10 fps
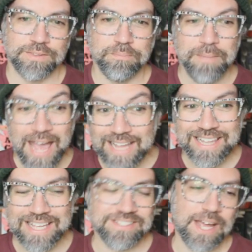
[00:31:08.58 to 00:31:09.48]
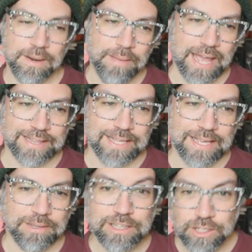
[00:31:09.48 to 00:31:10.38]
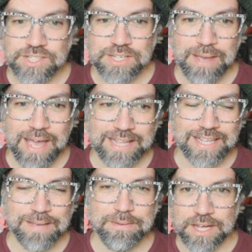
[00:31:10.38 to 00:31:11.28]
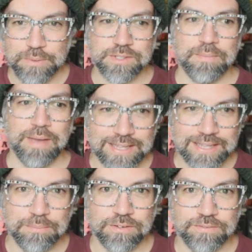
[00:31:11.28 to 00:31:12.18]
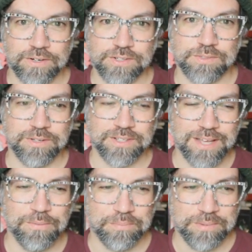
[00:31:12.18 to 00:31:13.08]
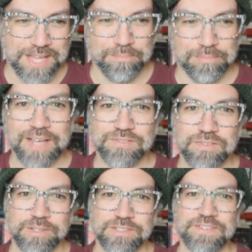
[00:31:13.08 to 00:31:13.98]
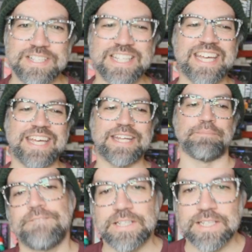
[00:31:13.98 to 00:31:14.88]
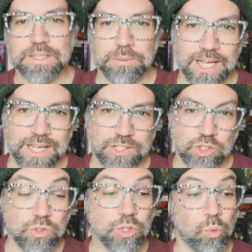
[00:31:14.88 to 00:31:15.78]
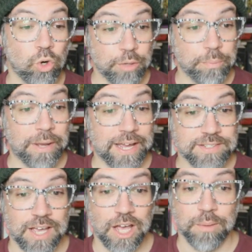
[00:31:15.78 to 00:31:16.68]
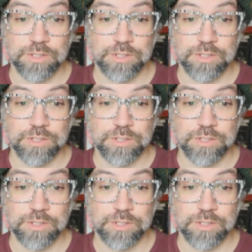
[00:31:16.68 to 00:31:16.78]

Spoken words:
Mad Lib. It's not a Mad Lib. It looks like a Mad Lib. I thought it was a Mad Lib at first, but they wouldn't be that blasphemous. Fill it in. Fill in the blanks. Use the word bank to help.